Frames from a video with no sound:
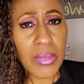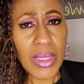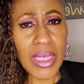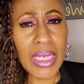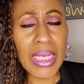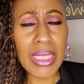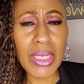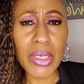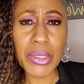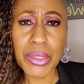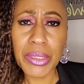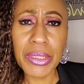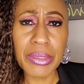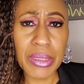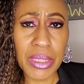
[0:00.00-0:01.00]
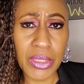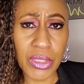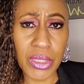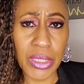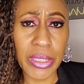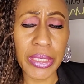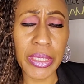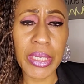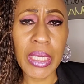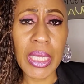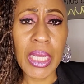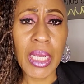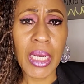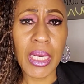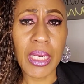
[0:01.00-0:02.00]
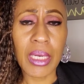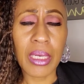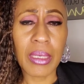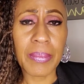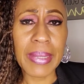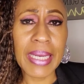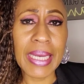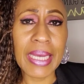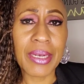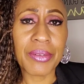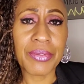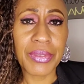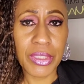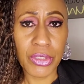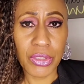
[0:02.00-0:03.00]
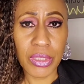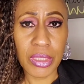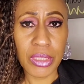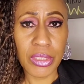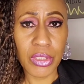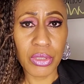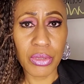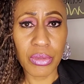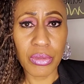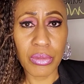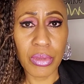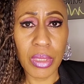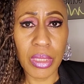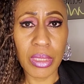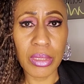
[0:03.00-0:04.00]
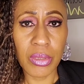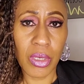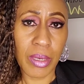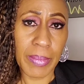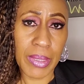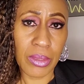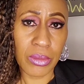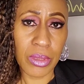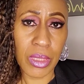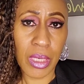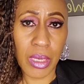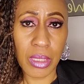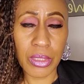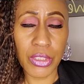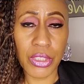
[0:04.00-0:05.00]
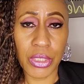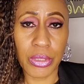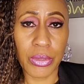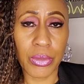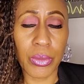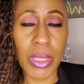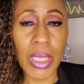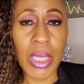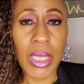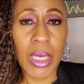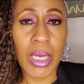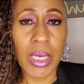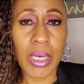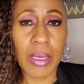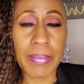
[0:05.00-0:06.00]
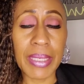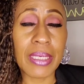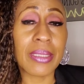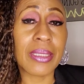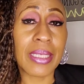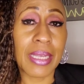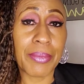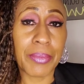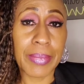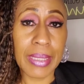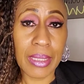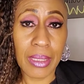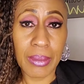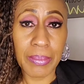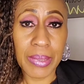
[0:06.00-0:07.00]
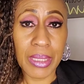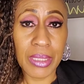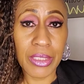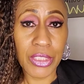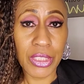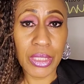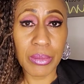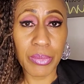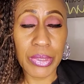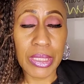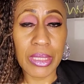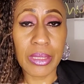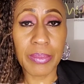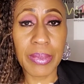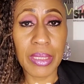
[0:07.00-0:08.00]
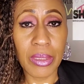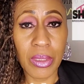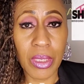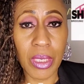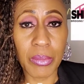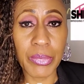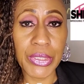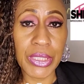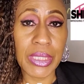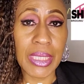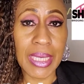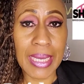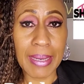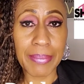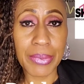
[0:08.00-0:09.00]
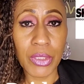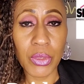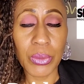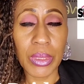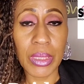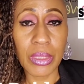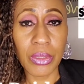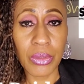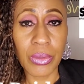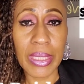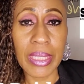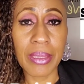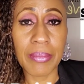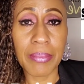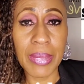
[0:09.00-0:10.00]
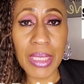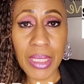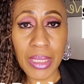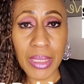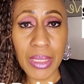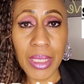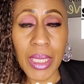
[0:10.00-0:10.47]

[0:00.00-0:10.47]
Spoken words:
And earlier this year, I had a vision to start my own talk show because the name of my company is She Bridges PR, bridging the gap between you and the media.